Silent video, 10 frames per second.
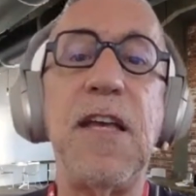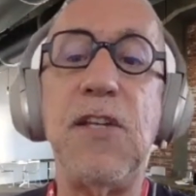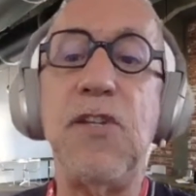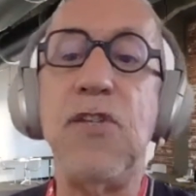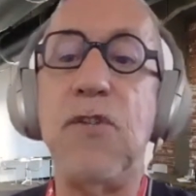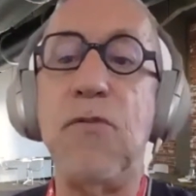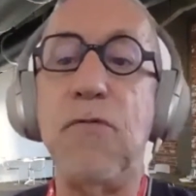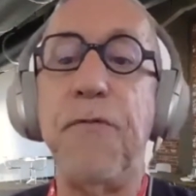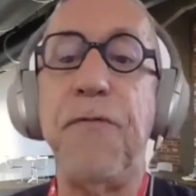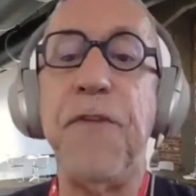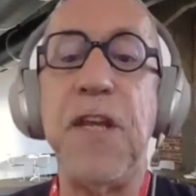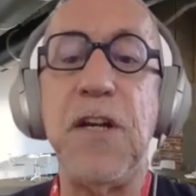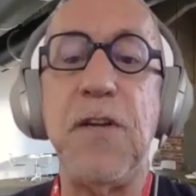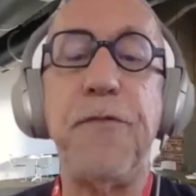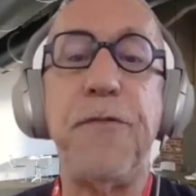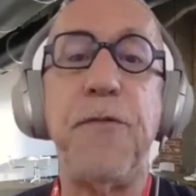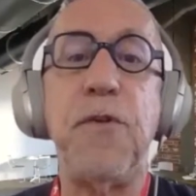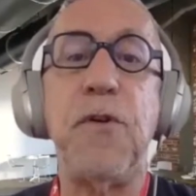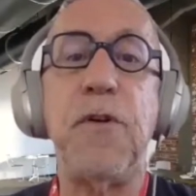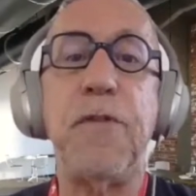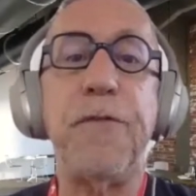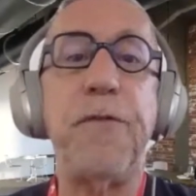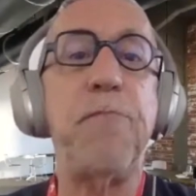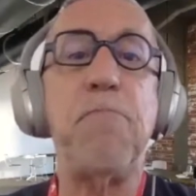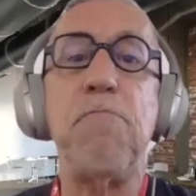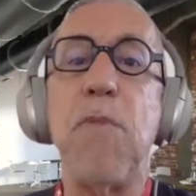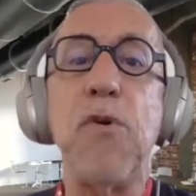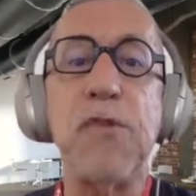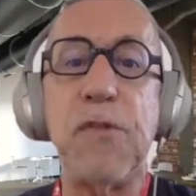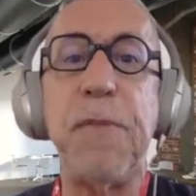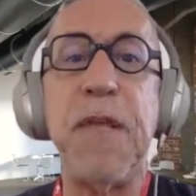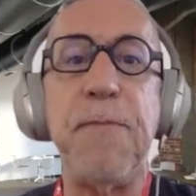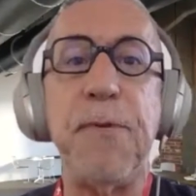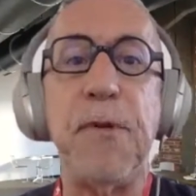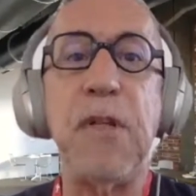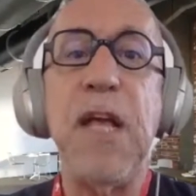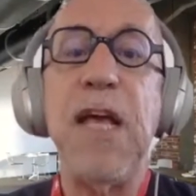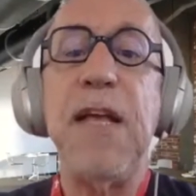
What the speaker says: into fear for most people.